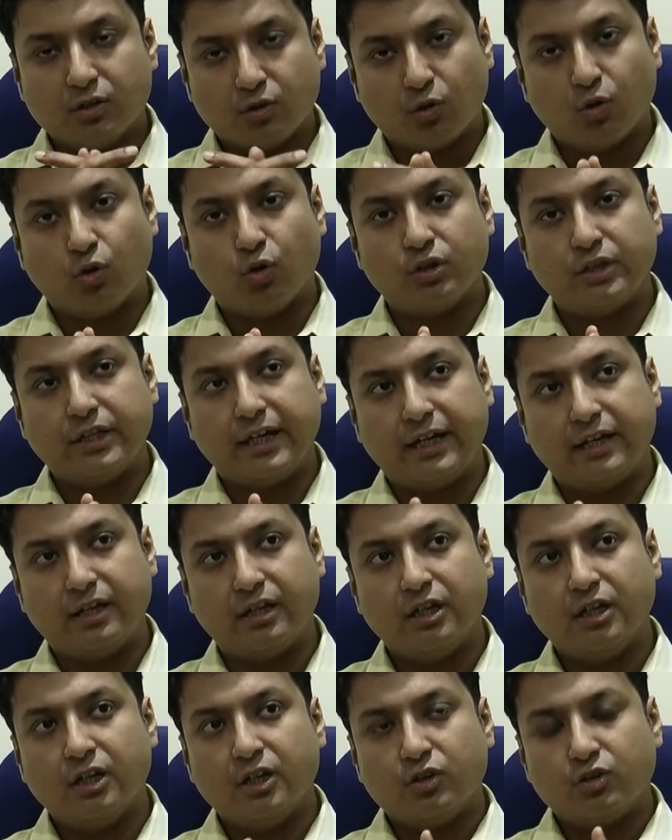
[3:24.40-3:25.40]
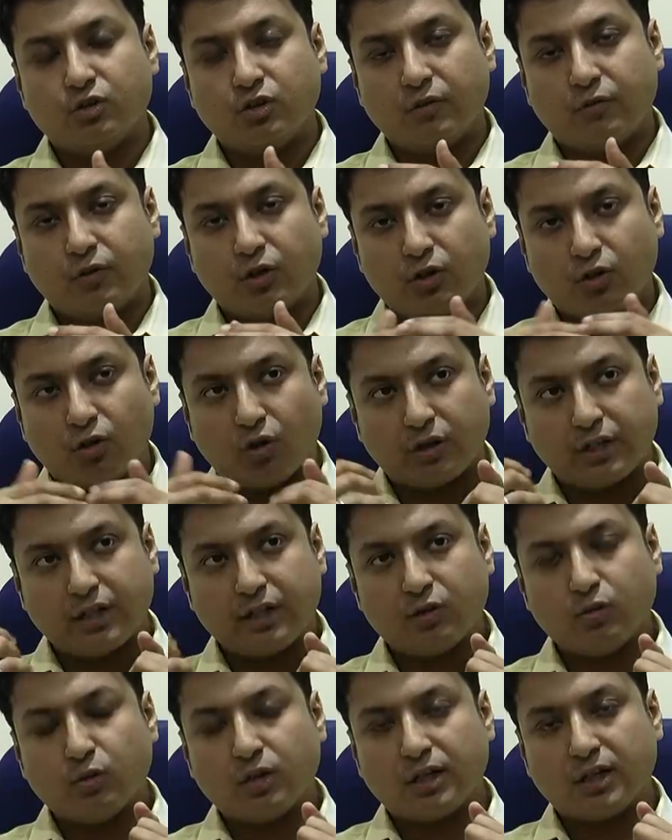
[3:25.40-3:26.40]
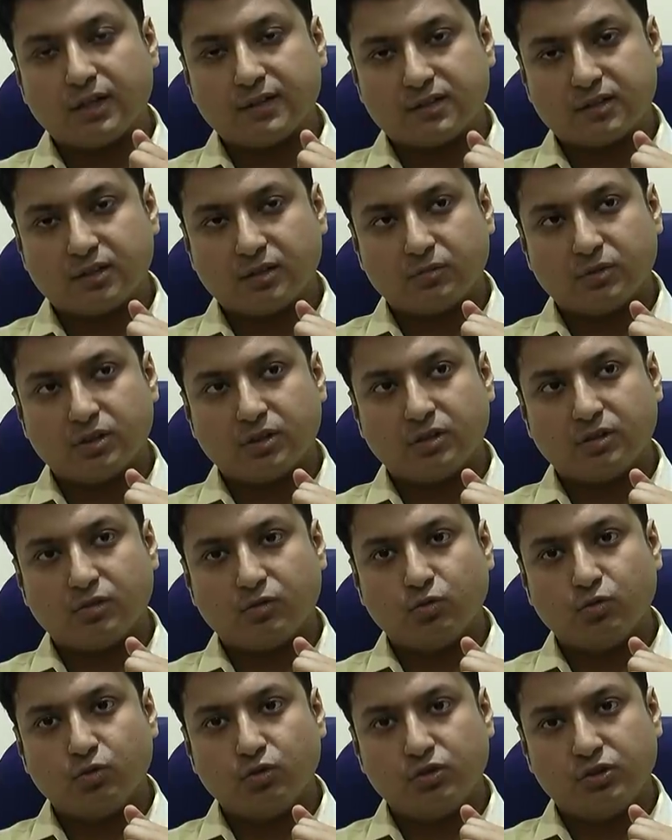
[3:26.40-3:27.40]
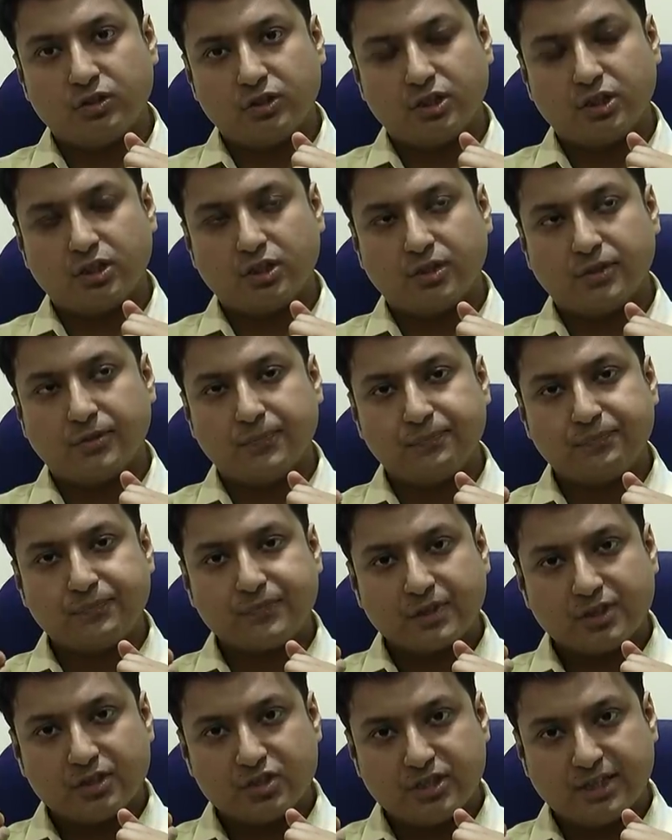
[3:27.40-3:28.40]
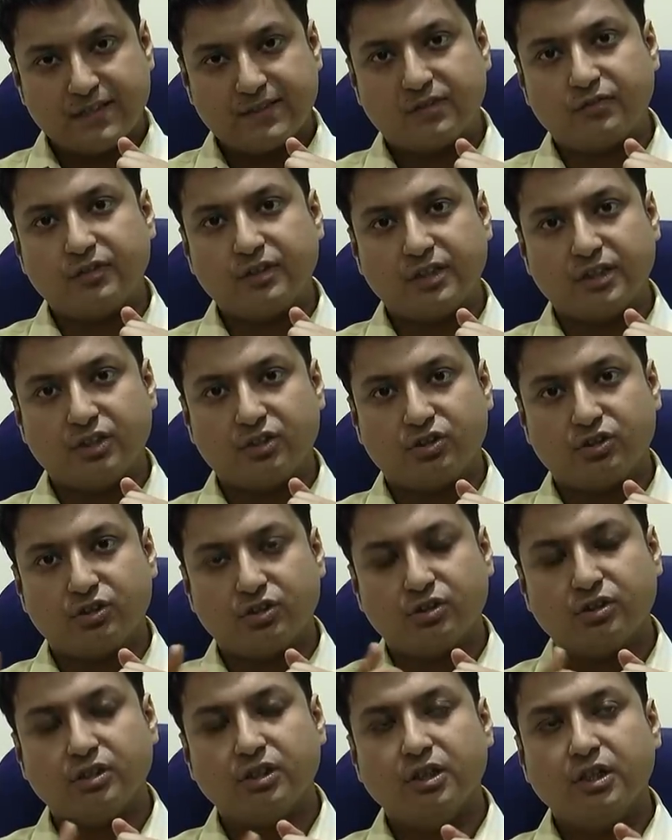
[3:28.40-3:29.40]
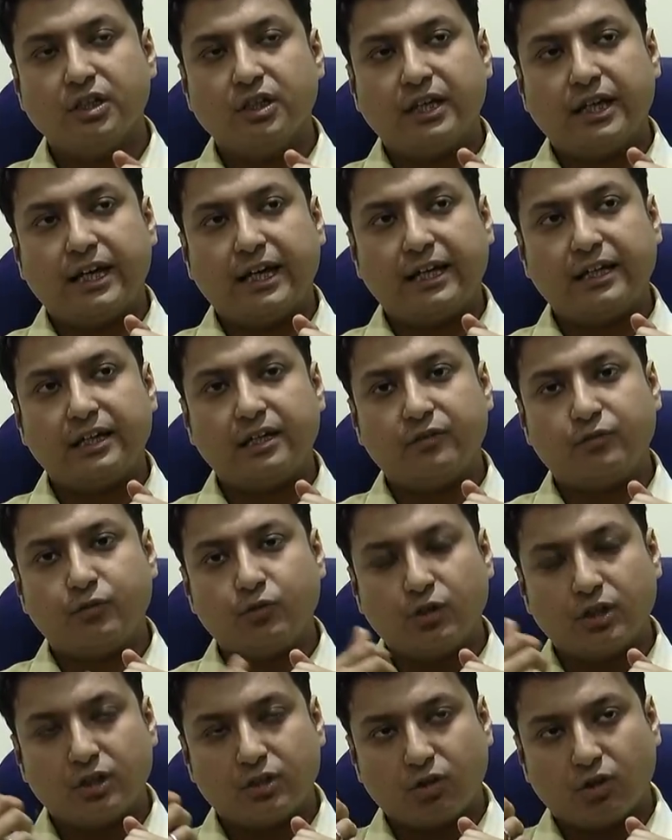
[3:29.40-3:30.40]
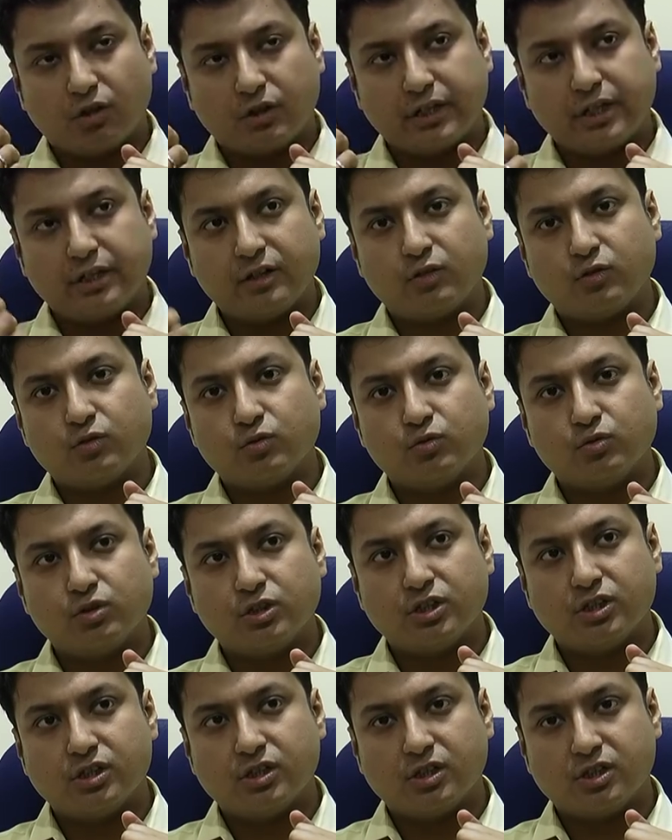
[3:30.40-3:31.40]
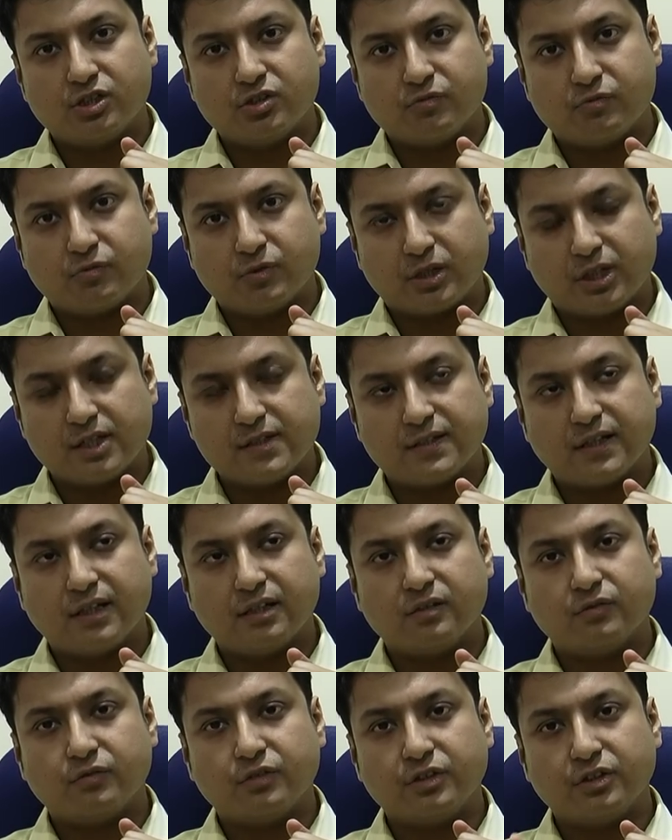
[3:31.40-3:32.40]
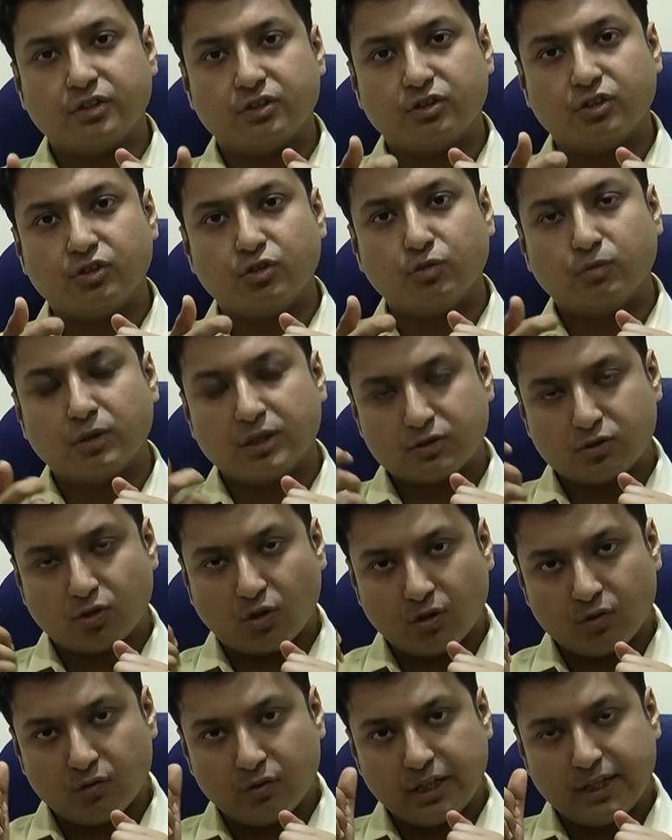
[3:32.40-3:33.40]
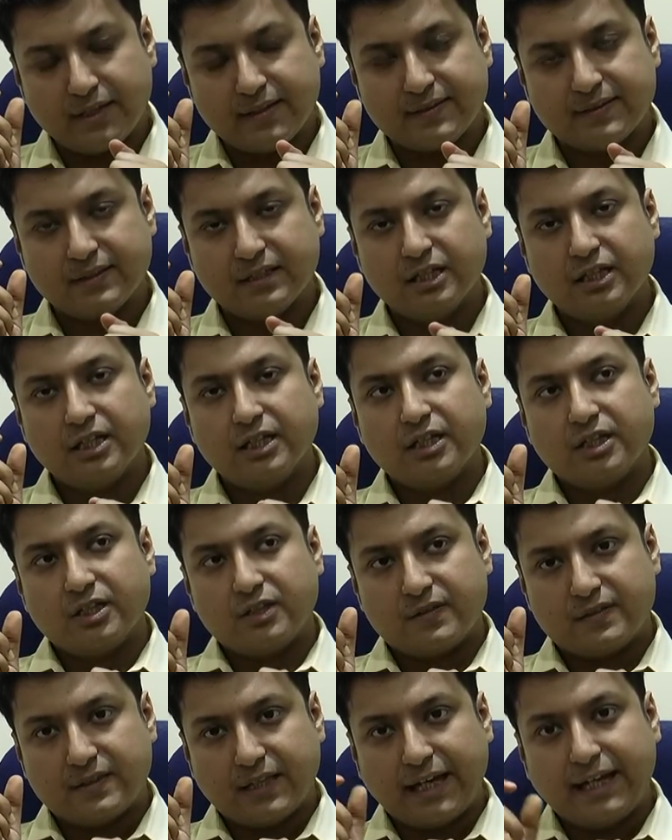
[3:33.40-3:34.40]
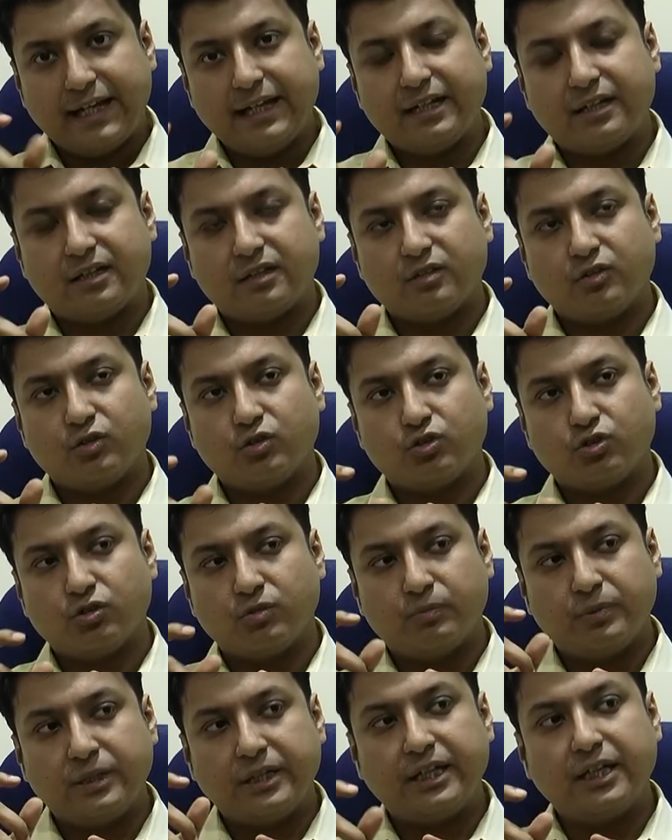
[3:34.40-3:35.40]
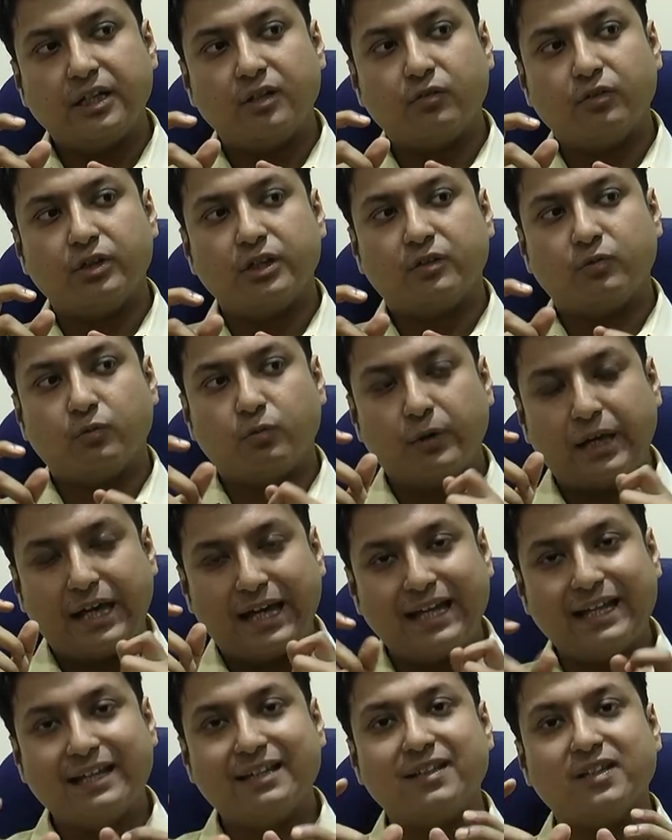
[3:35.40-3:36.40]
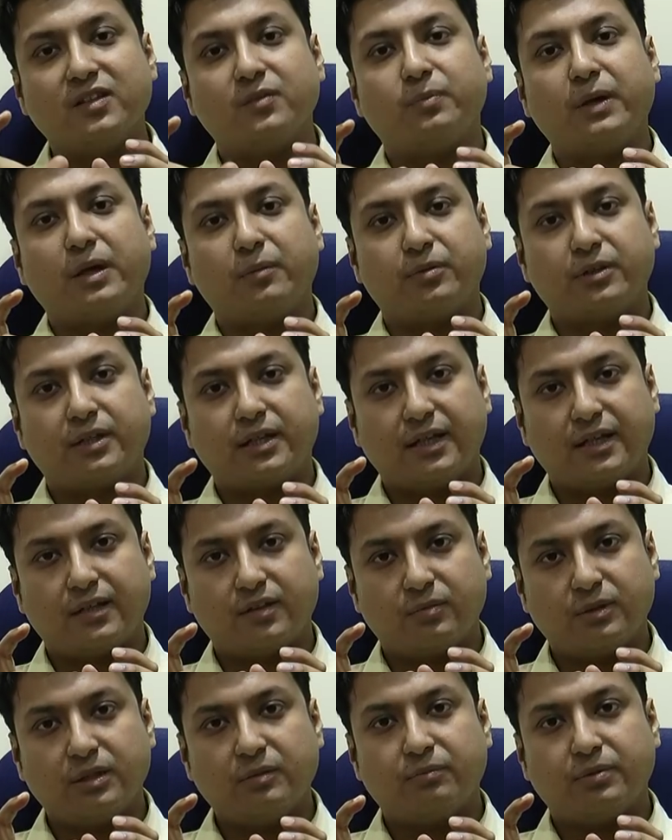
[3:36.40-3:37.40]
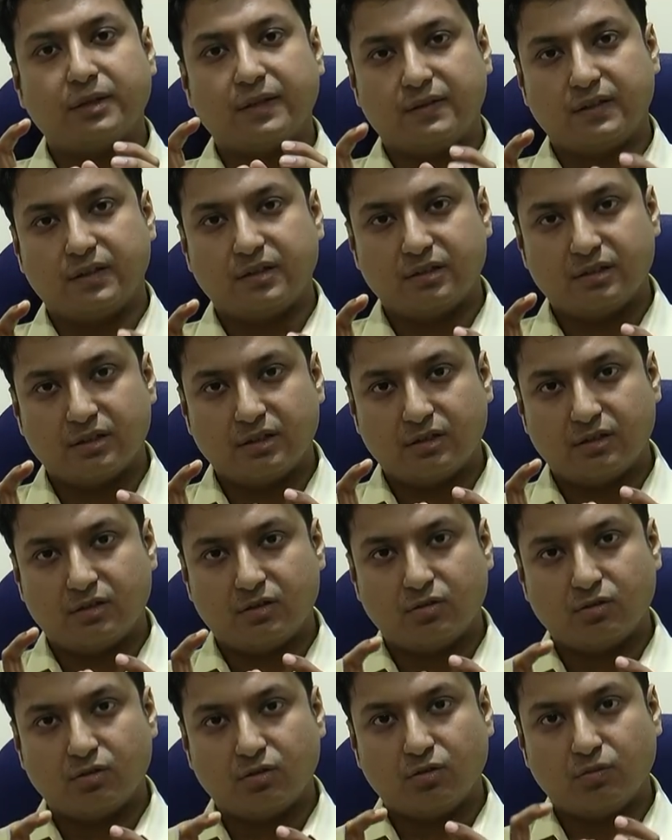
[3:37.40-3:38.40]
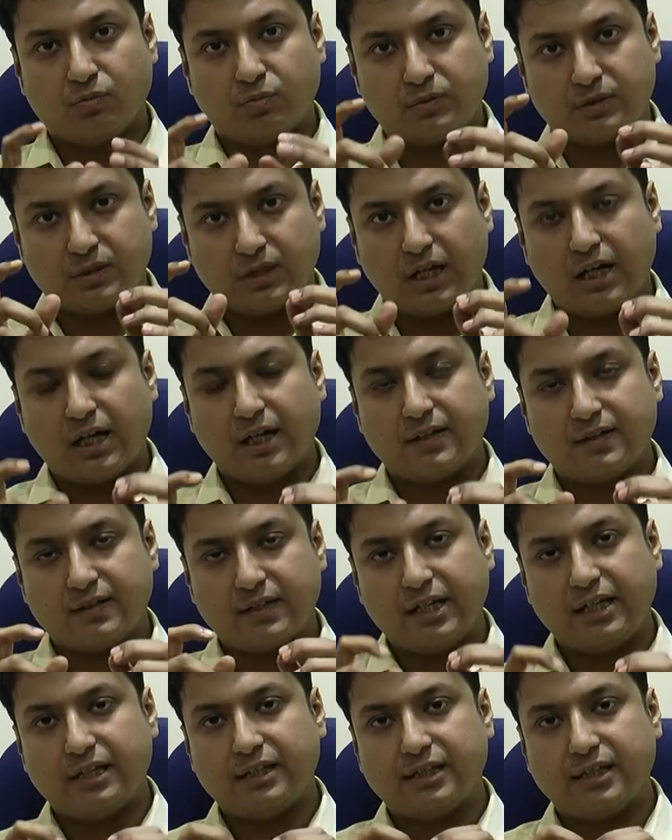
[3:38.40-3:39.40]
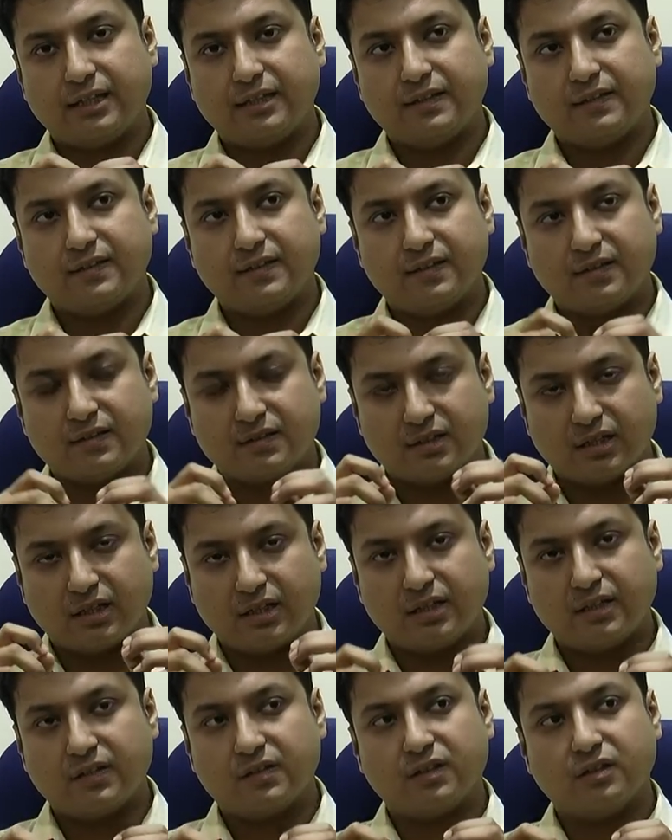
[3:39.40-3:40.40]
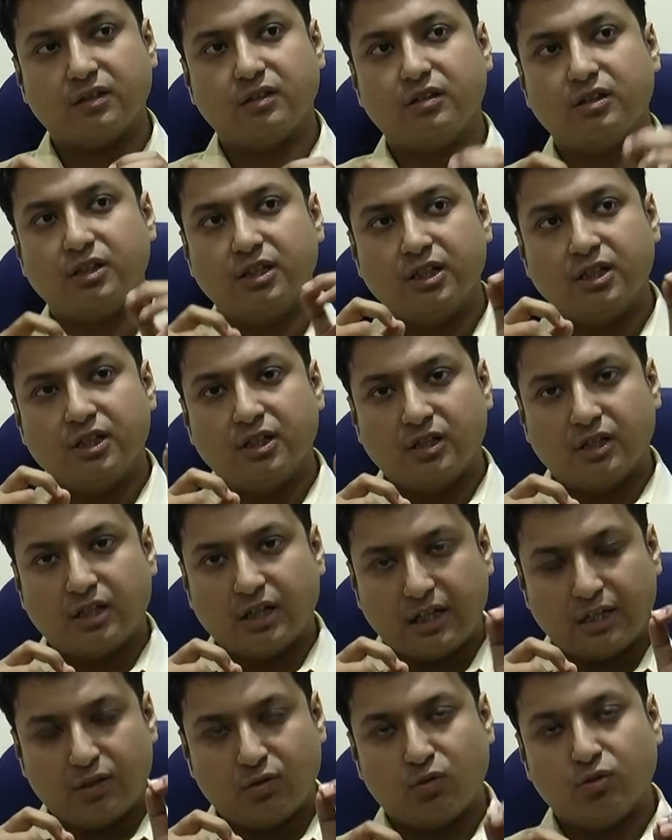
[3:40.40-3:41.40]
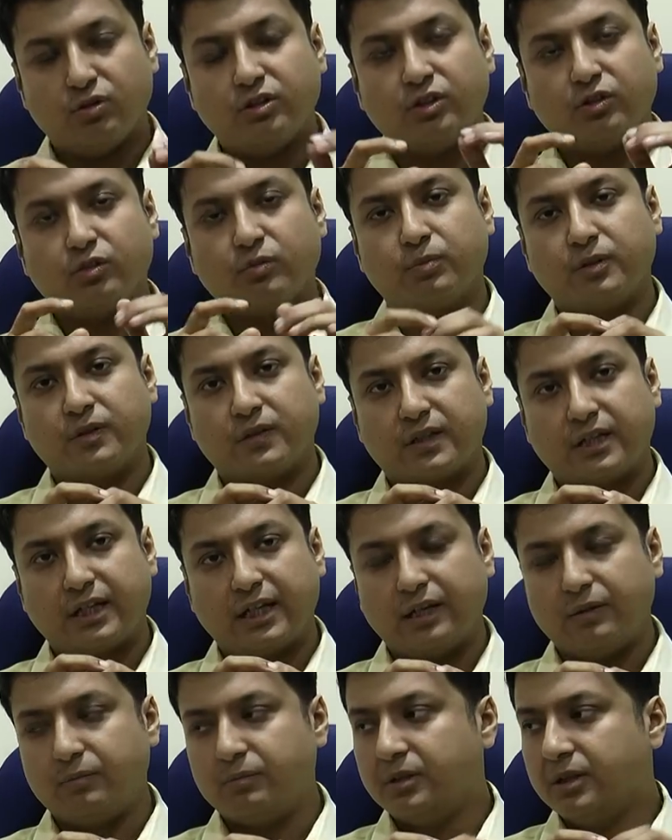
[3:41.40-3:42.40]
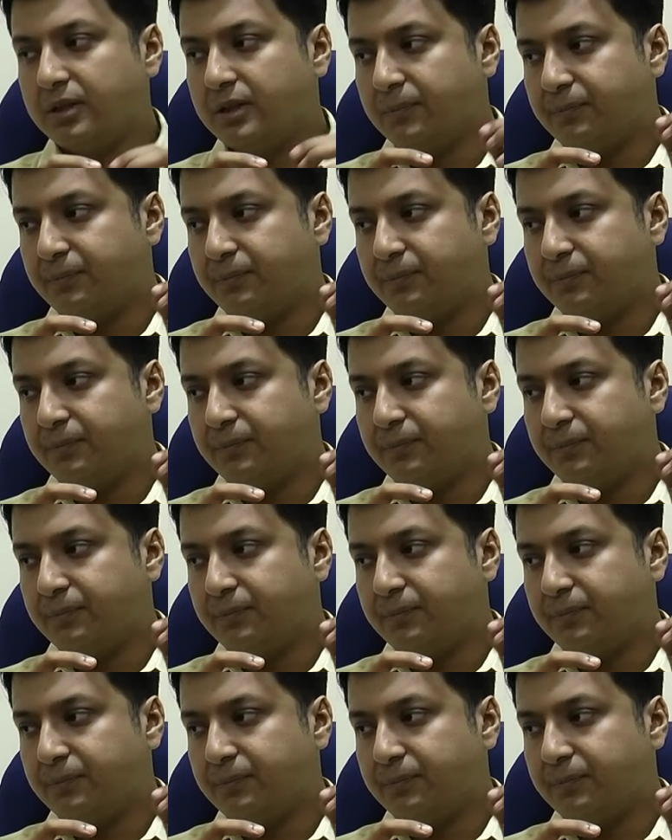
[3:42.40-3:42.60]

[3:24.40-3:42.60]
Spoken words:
go there. So if you're talking to a customer who's a chest physician, and if you are talking to a consultant physician, you must always cite, you should begin with where this paper has been presented. So you start saying that this is a study, sir. I know that you prescribe